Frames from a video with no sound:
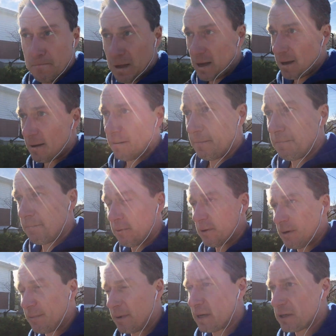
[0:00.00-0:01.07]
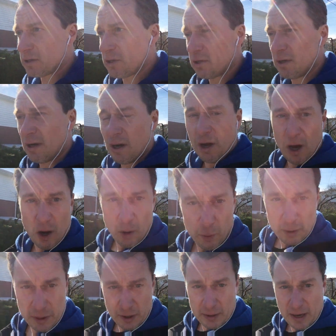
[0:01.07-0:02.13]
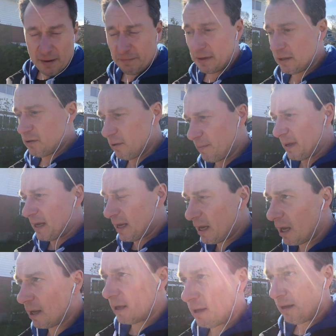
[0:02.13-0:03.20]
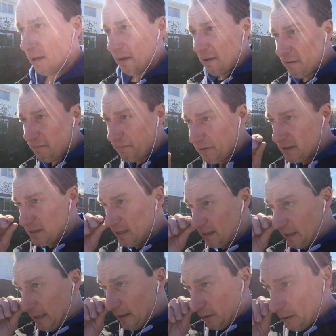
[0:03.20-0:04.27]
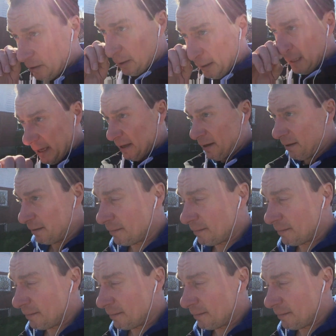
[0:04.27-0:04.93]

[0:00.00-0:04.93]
Yeah pretty much without having to be physically good looking.